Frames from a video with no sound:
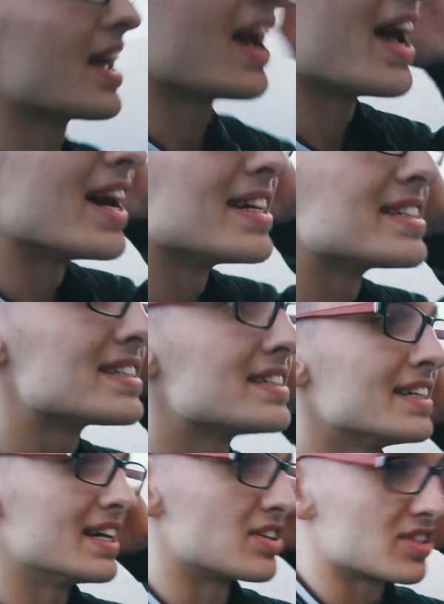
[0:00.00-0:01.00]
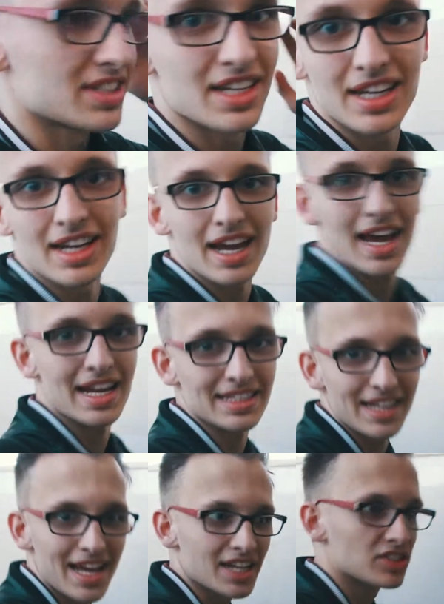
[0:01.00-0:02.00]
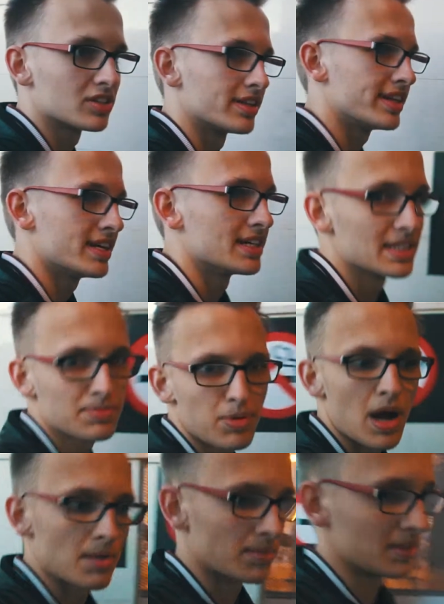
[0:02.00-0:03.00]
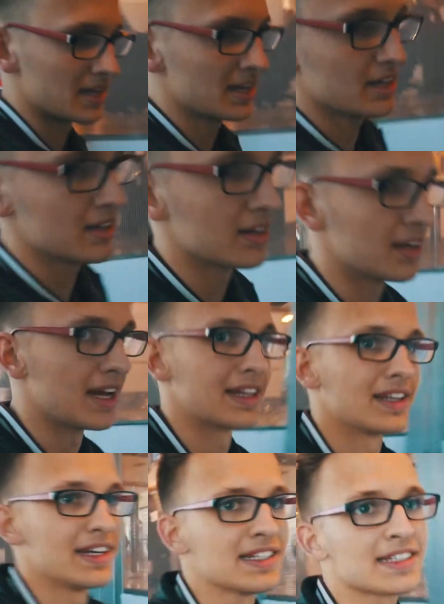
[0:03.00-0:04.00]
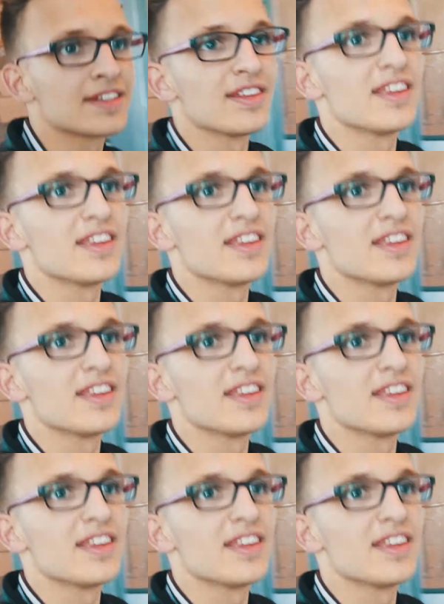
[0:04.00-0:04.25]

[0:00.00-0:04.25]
as interesting as it actually is, probably, at least.